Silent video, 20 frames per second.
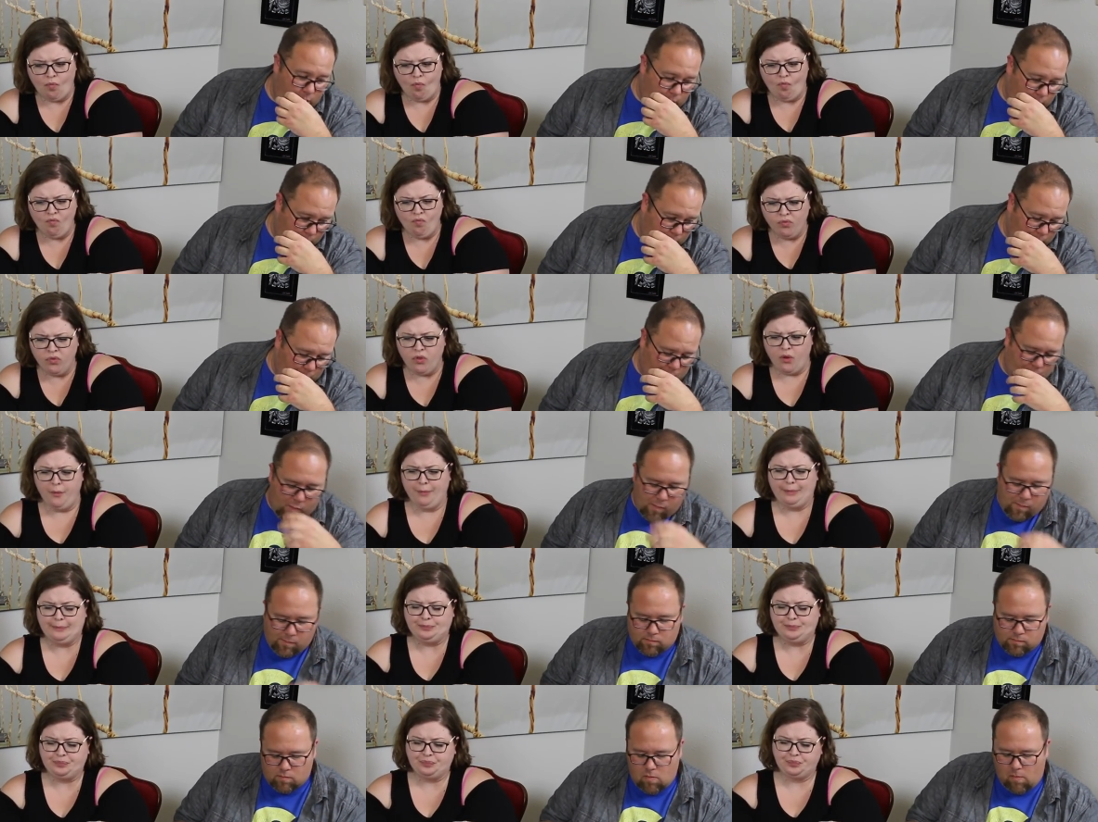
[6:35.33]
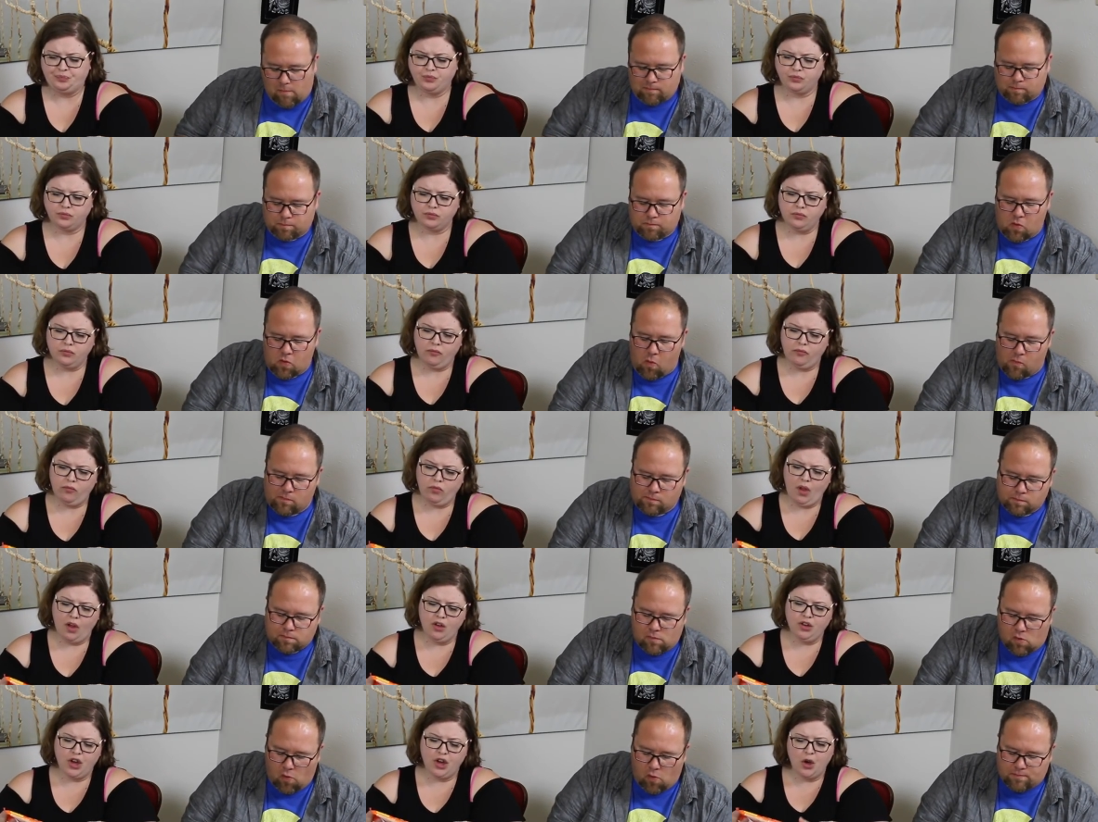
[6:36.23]
Speaker 1: Mmm. Mm.
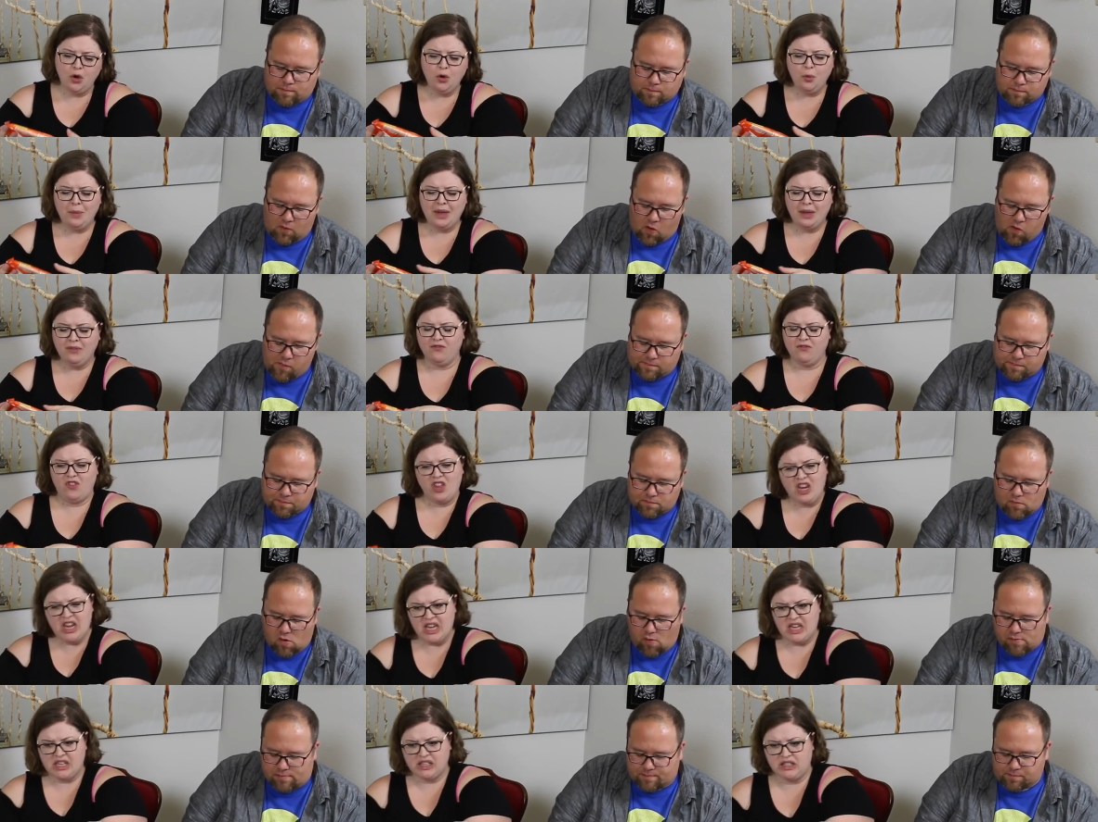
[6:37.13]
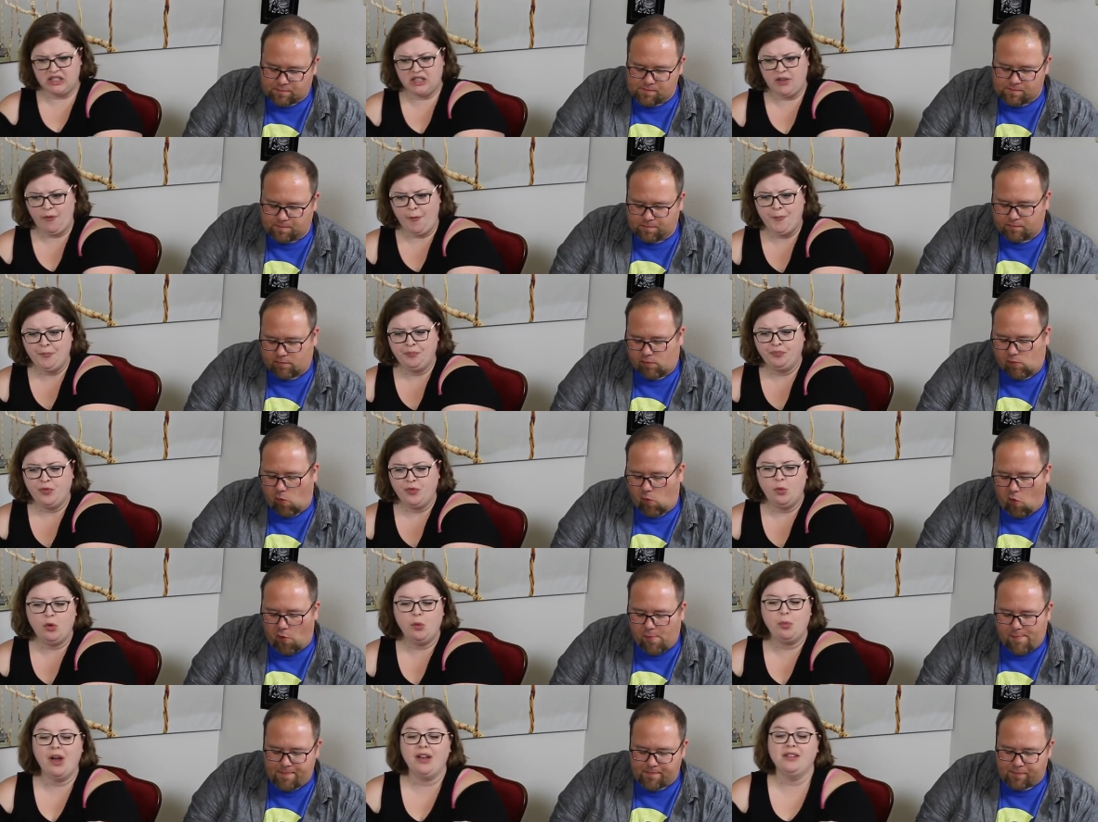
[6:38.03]
Go McVitie's.
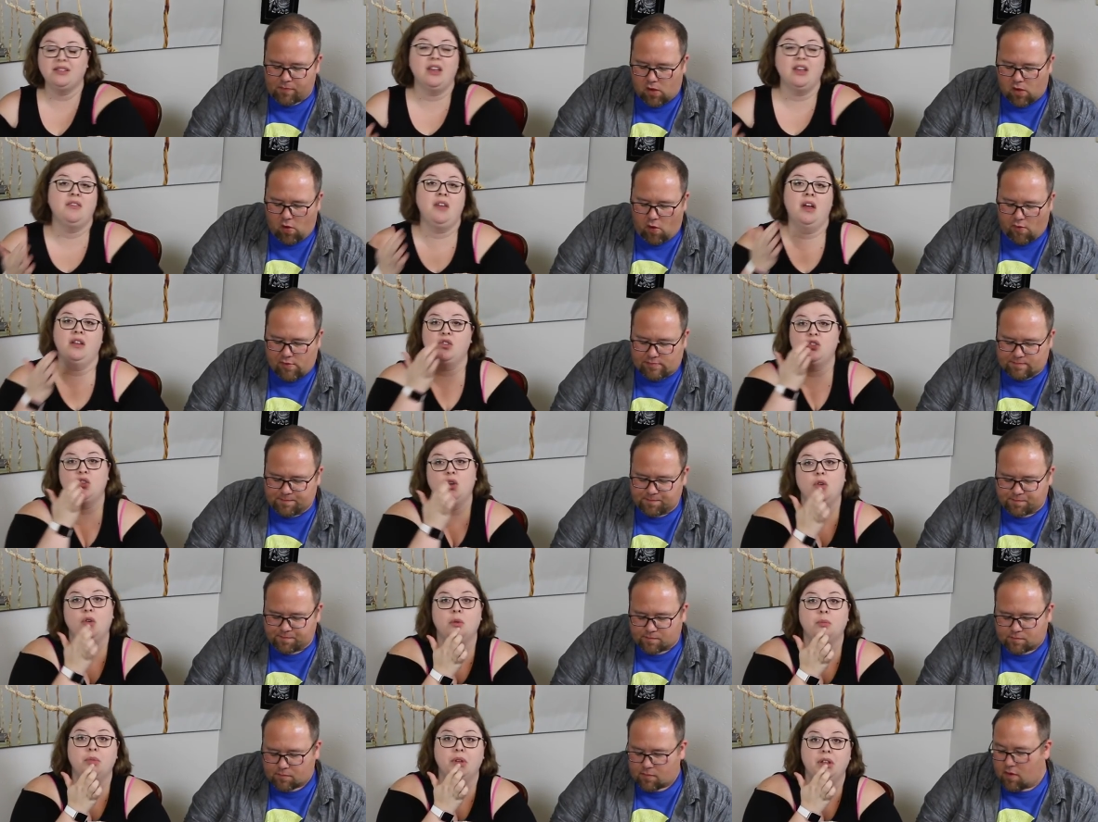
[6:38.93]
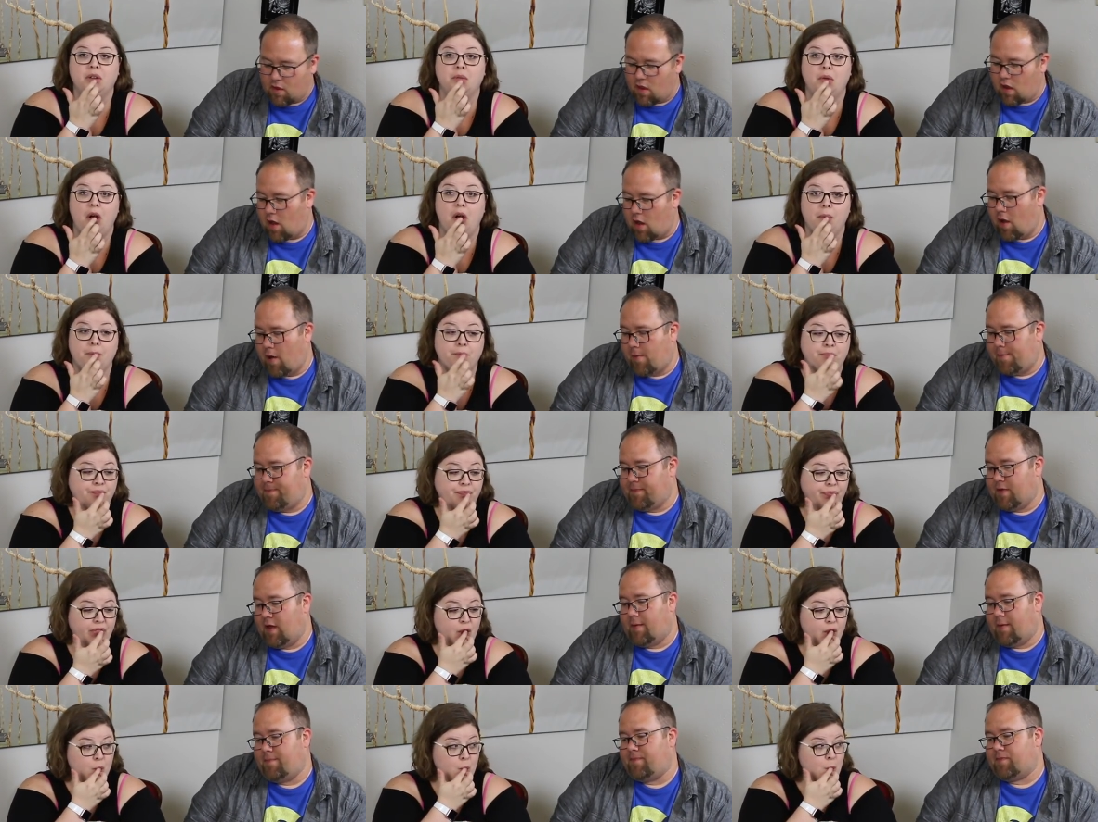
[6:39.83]
We're probably saying that so completely wrong.
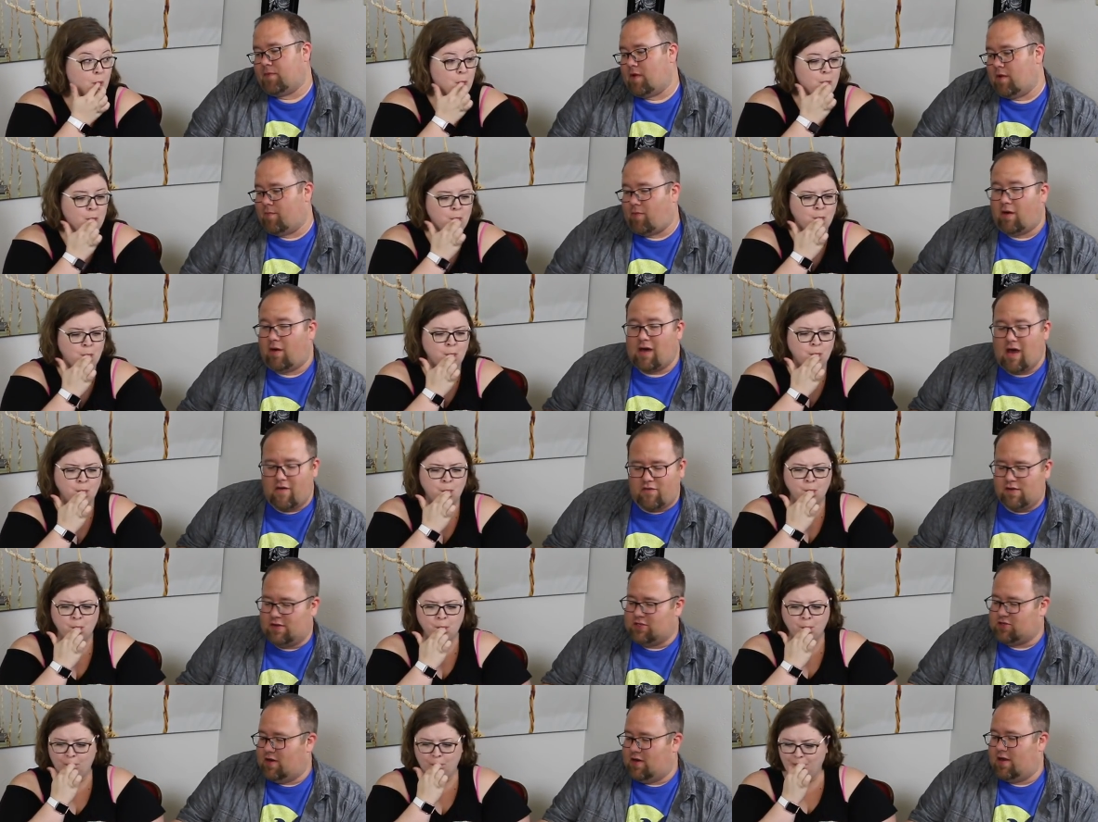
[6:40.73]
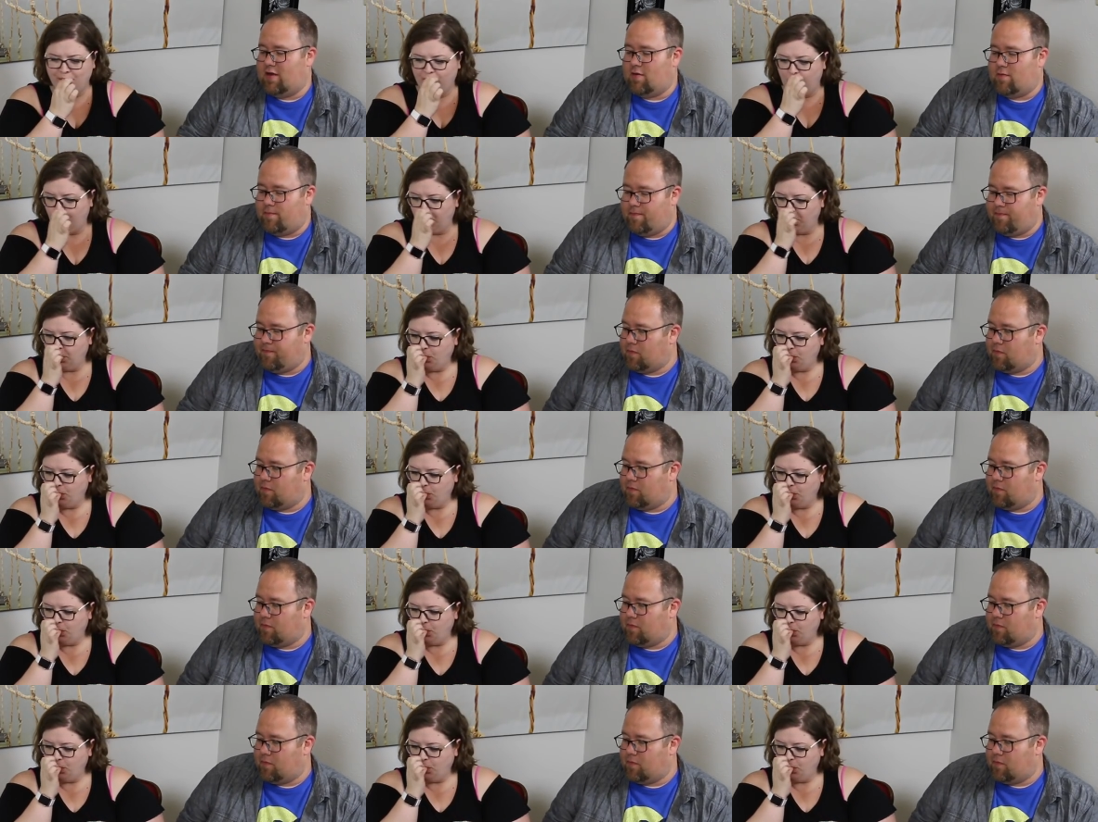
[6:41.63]
Speaker 2: Yeah, they're probably laughing at us right now.